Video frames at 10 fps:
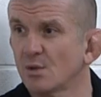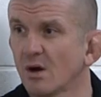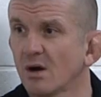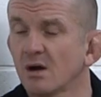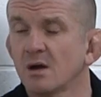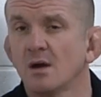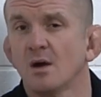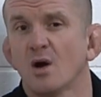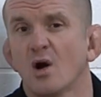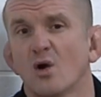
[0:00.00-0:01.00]
are,
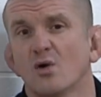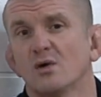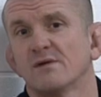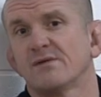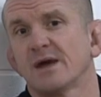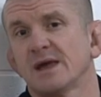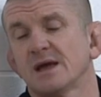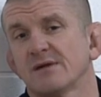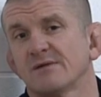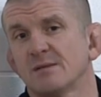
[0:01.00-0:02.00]
or if they
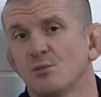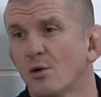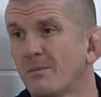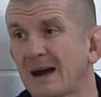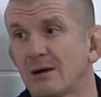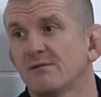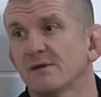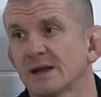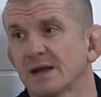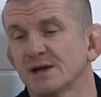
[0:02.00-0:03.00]
have a more powerful
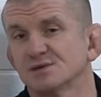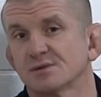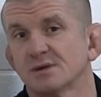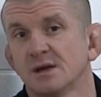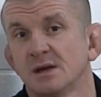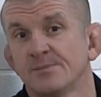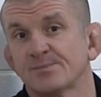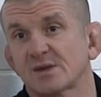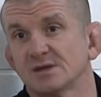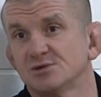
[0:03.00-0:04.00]
engagement,
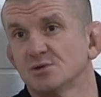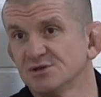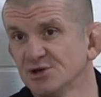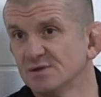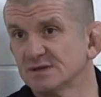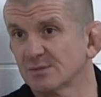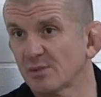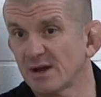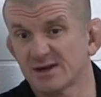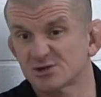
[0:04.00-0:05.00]
it's your duty as a
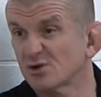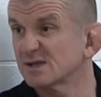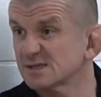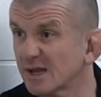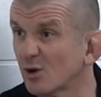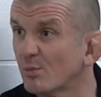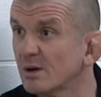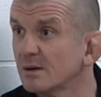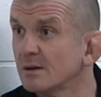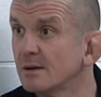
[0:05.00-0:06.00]
player to try and stay up.
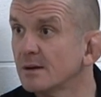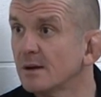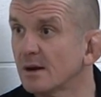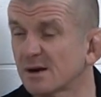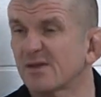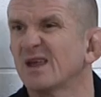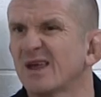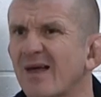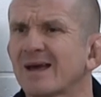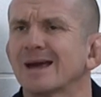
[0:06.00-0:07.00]
And I think
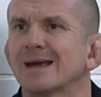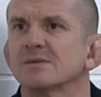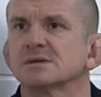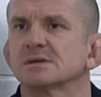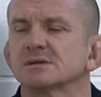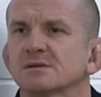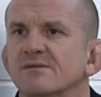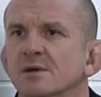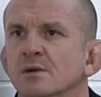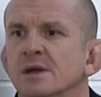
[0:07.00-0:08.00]
in that game, there's a
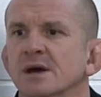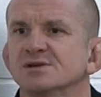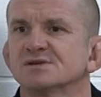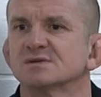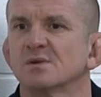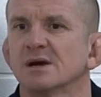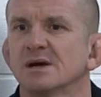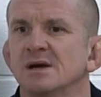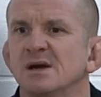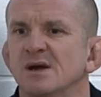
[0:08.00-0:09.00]
few occasions where
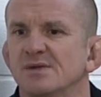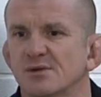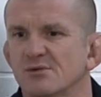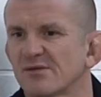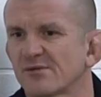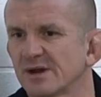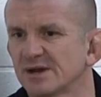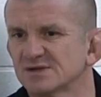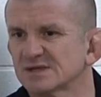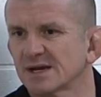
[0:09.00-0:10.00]
the referee
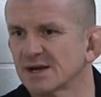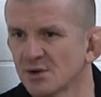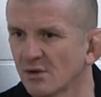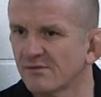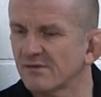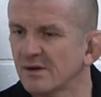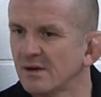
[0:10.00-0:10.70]
just had enough